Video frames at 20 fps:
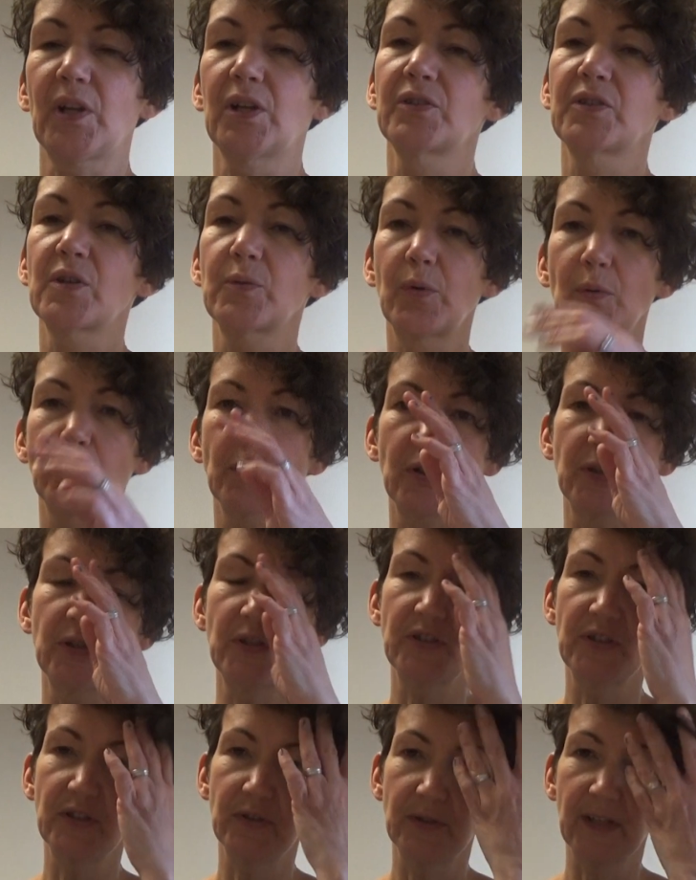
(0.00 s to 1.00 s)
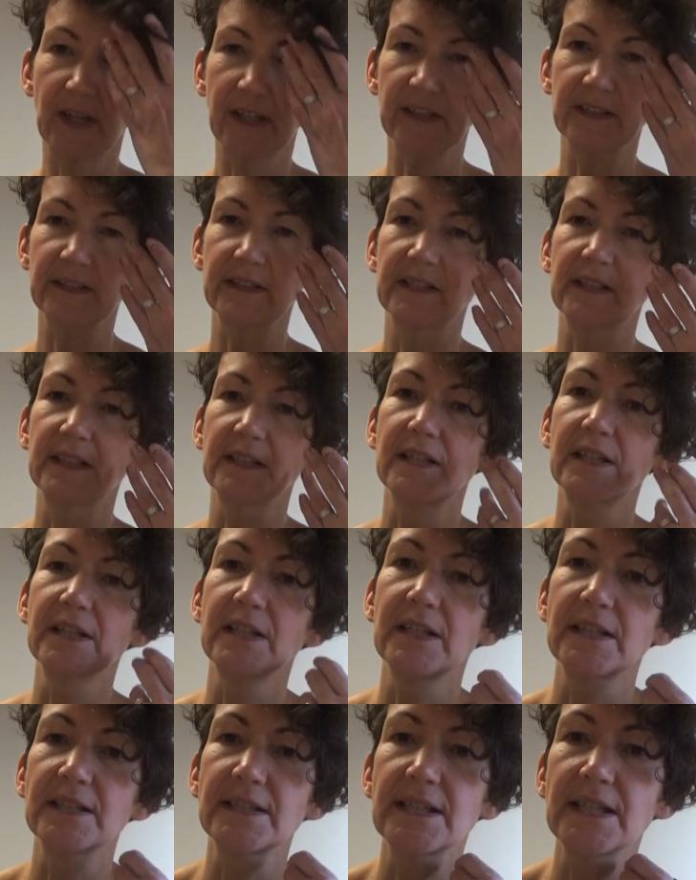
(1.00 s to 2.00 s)
So what we're going to do next
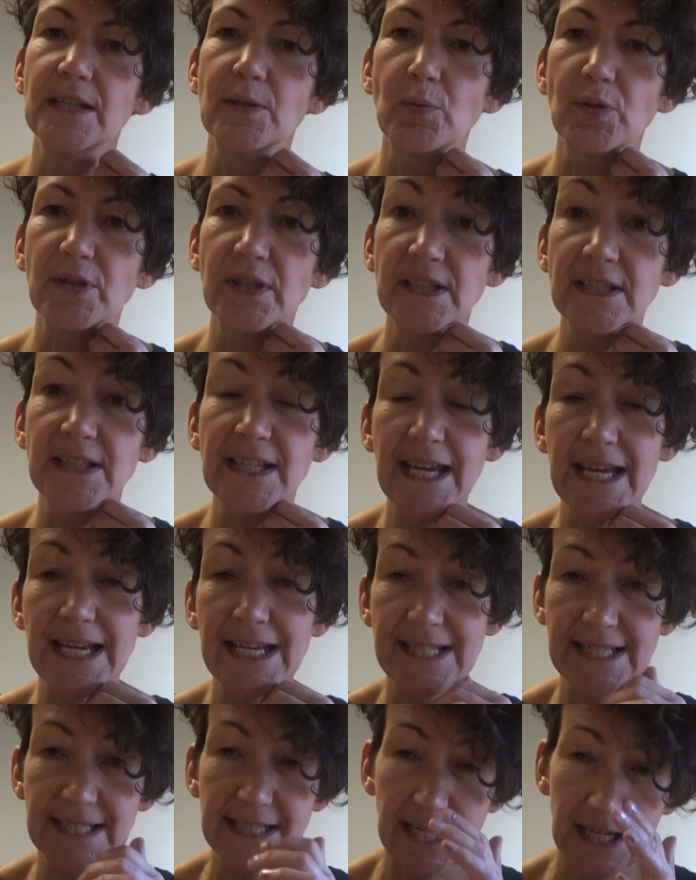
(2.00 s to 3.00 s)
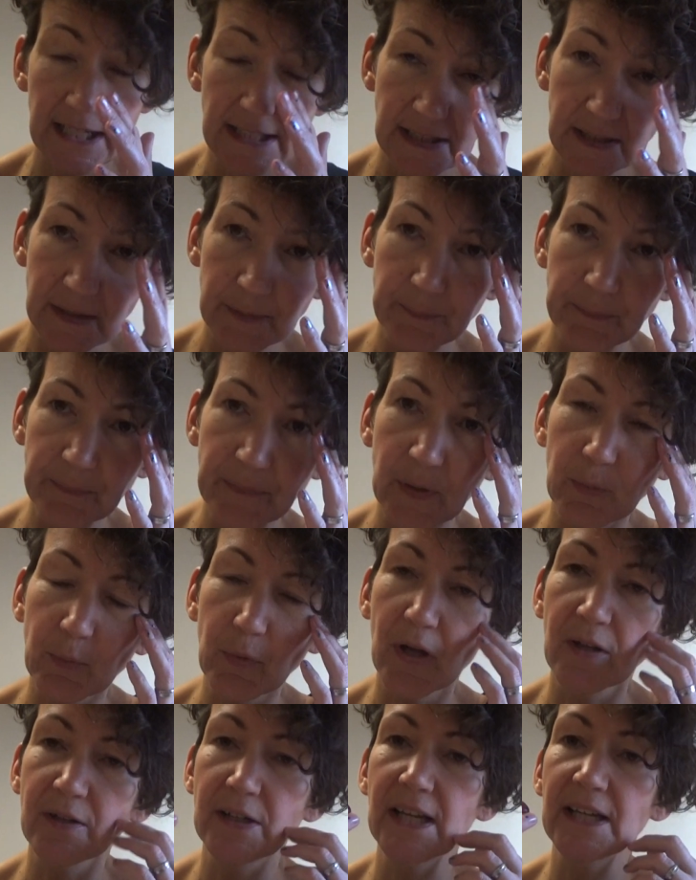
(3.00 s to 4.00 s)
is see what it tastes like. And
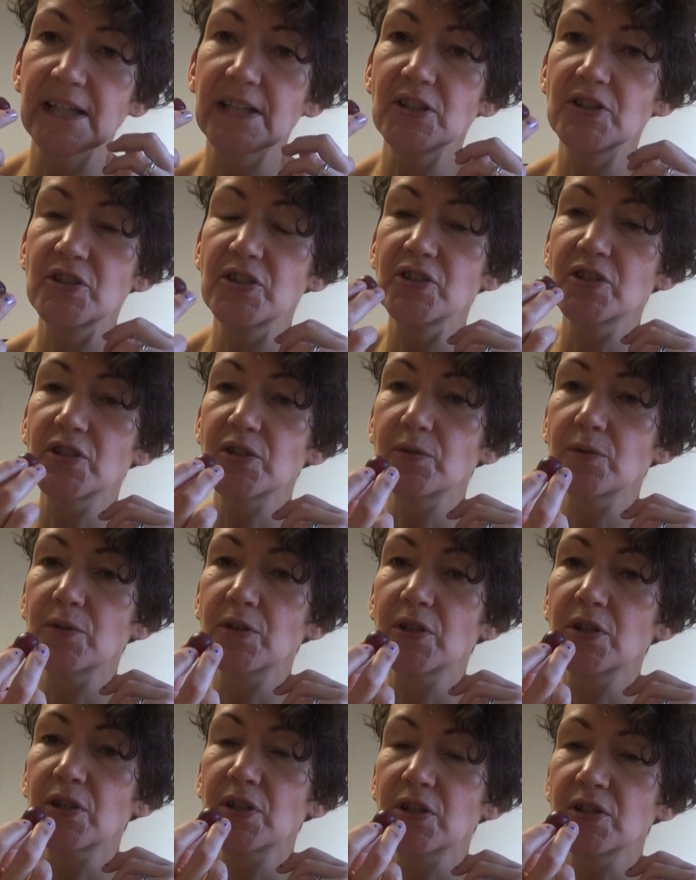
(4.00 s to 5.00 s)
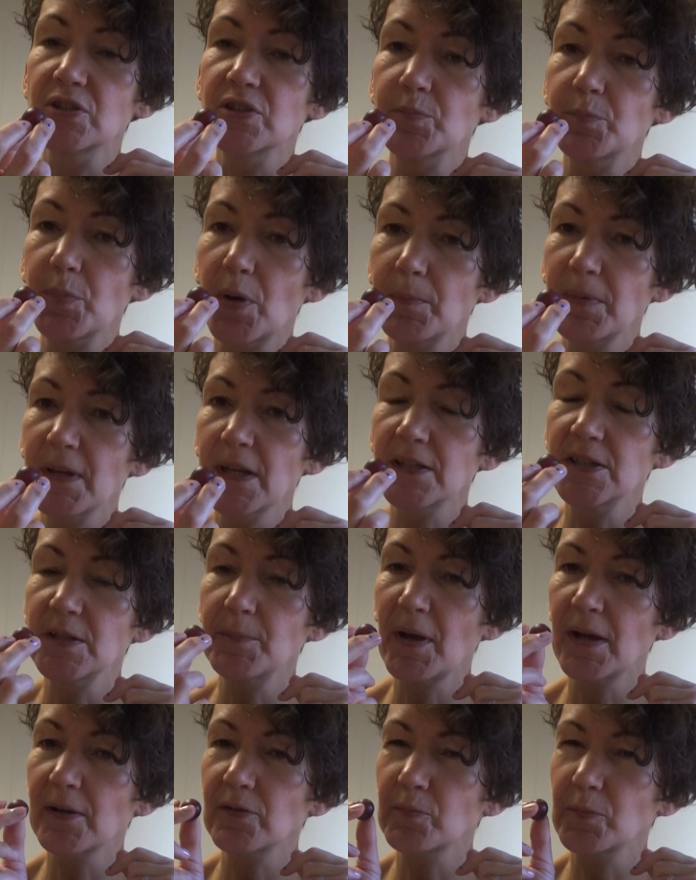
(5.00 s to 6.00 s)
what I'd like you to do, just pop it in your
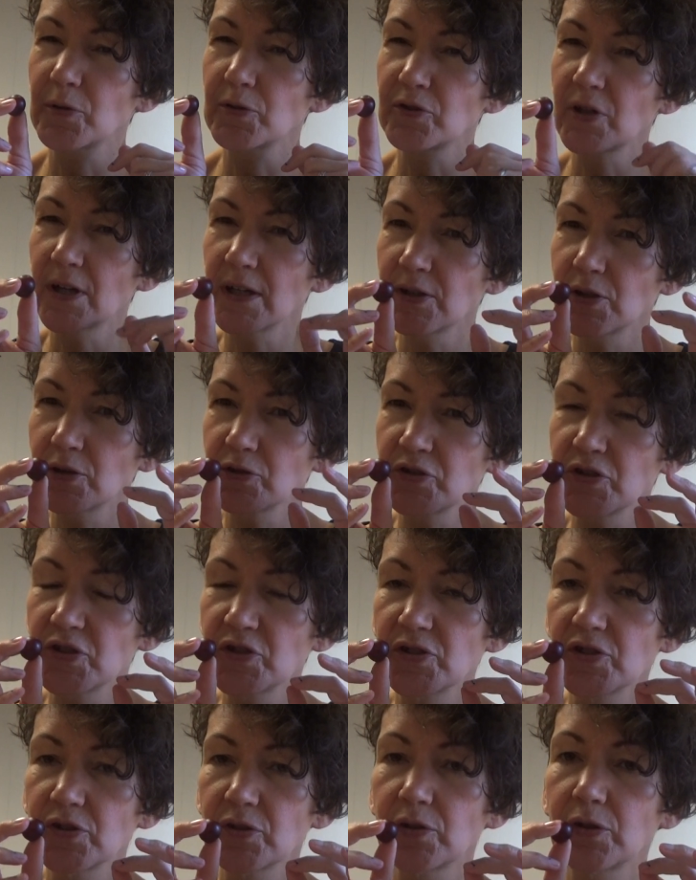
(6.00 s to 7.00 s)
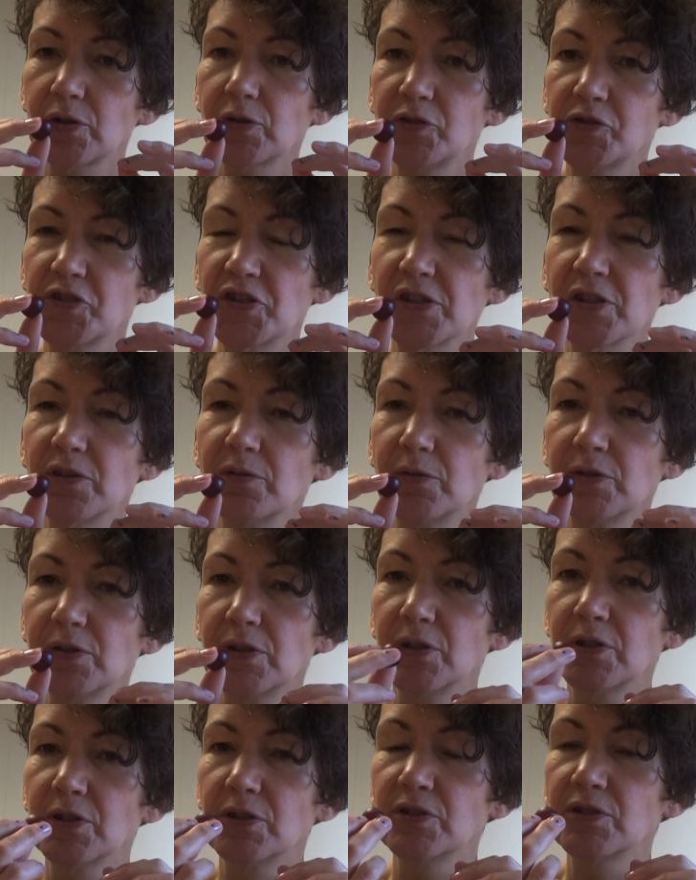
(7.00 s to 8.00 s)
mouth, but try not to suck or chew.
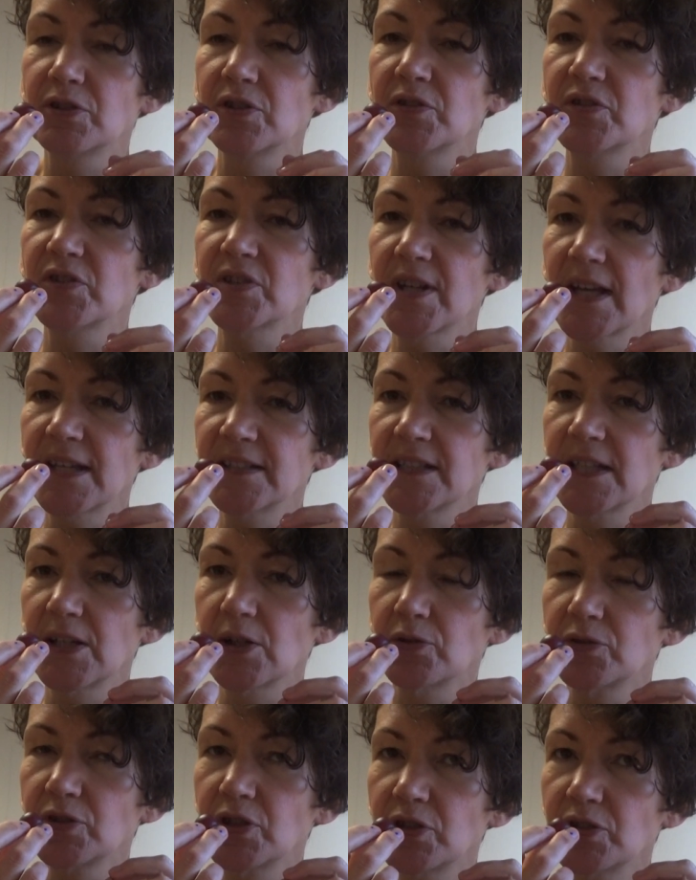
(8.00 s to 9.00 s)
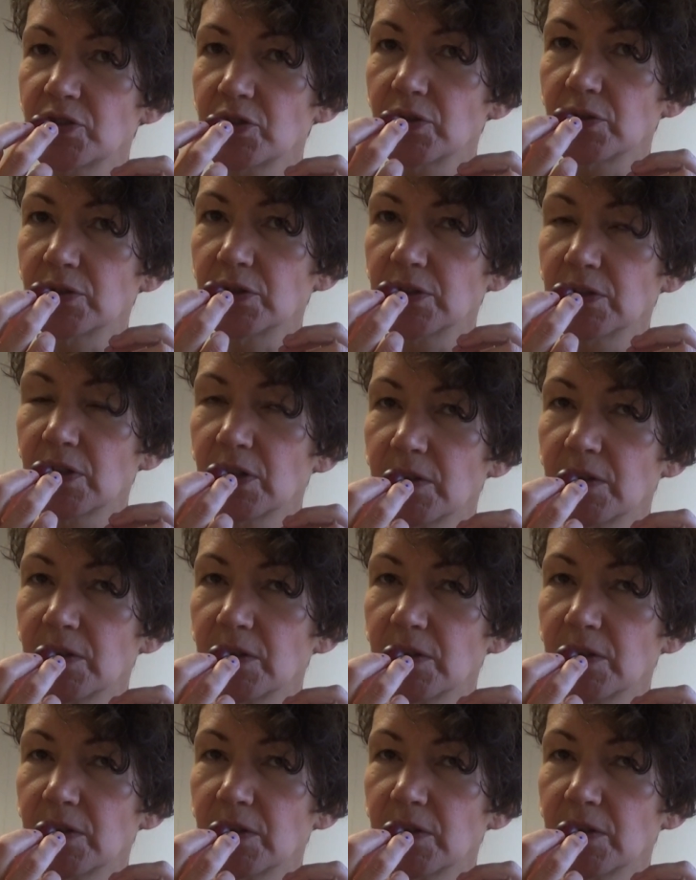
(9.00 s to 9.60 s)
Just set it on your tongue.